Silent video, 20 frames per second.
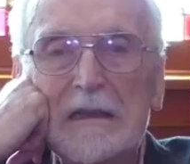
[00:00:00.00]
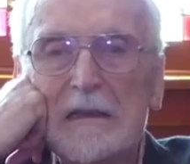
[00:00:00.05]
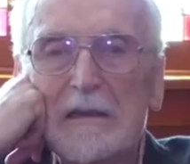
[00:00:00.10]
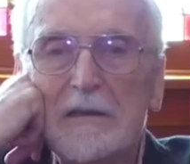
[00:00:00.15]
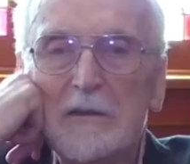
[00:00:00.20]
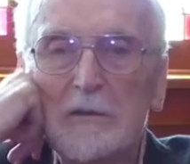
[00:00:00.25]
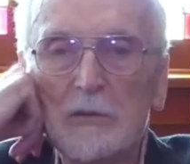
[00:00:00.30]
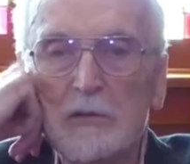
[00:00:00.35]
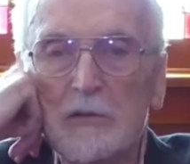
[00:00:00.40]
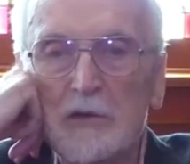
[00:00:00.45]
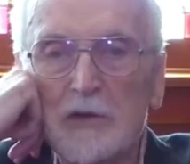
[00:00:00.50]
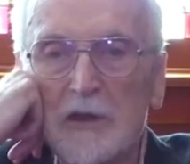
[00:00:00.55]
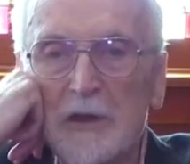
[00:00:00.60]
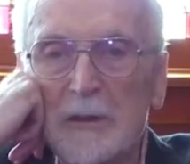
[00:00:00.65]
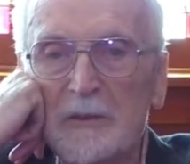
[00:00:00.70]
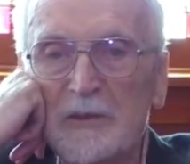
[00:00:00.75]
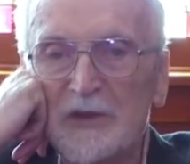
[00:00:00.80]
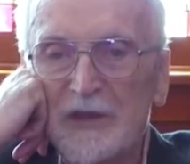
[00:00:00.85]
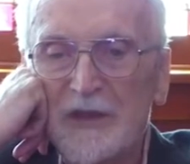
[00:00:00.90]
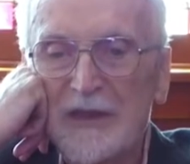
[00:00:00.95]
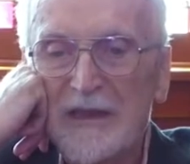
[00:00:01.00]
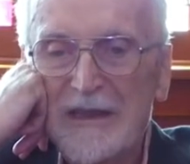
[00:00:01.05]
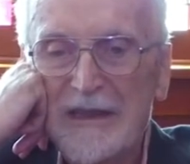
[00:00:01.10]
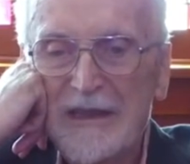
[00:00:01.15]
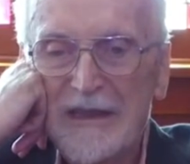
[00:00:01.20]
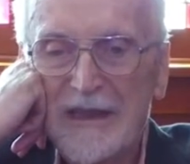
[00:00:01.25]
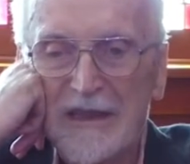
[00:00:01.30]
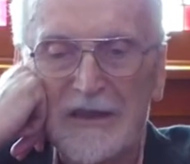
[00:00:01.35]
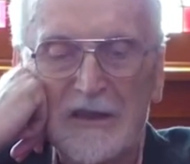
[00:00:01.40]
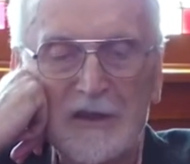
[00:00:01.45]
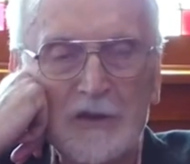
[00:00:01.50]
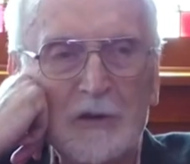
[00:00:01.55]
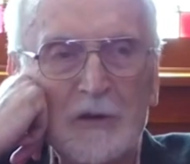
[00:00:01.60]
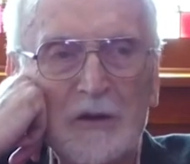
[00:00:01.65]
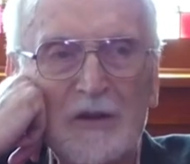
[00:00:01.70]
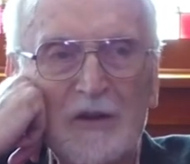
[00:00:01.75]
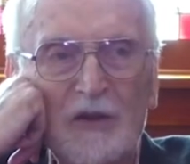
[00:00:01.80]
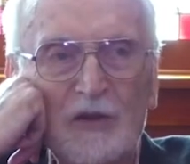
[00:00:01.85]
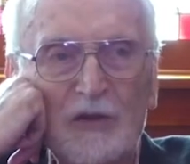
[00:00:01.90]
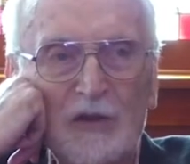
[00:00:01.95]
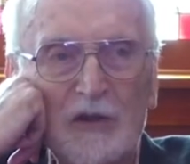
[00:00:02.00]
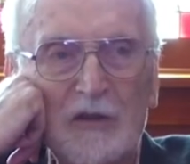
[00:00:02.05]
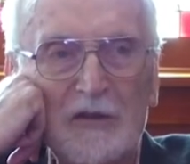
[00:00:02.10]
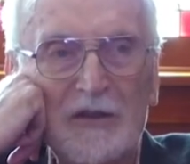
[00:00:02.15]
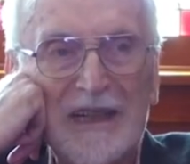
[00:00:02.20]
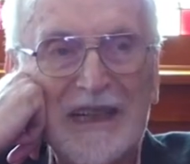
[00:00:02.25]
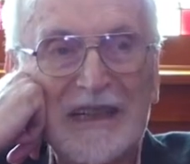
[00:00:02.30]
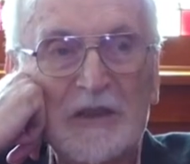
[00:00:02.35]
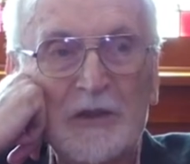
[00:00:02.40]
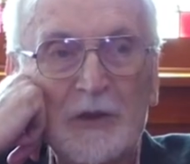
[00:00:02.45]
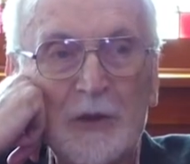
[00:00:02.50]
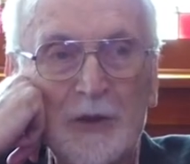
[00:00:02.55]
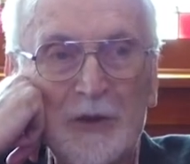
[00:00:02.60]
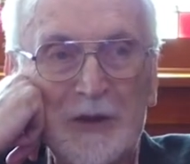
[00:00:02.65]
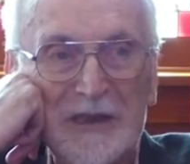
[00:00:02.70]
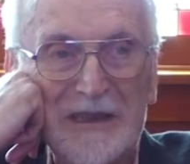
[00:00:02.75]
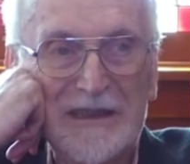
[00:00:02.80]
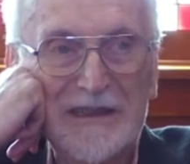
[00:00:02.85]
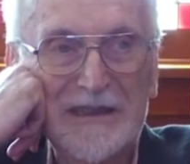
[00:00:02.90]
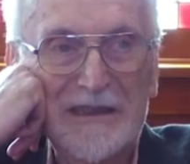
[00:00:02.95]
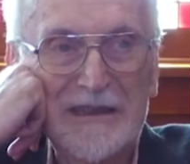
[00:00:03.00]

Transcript: uh, two terms at the University of Illinois.